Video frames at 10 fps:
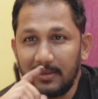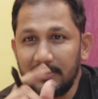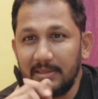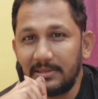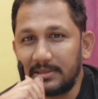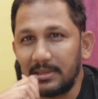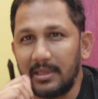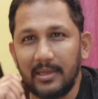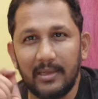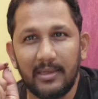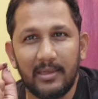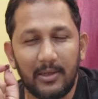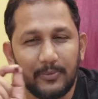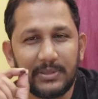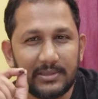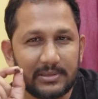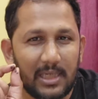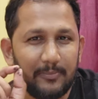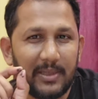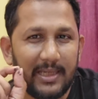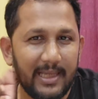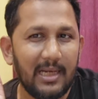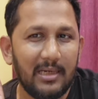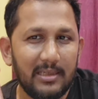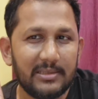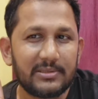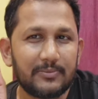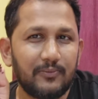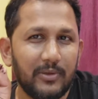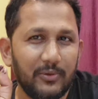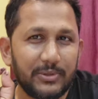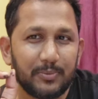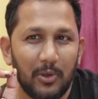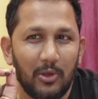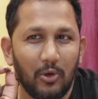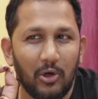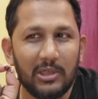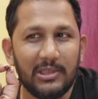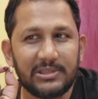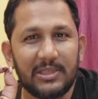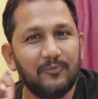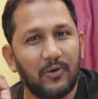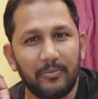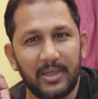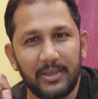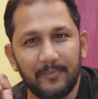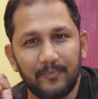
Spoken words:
This options -l is used for long listing format.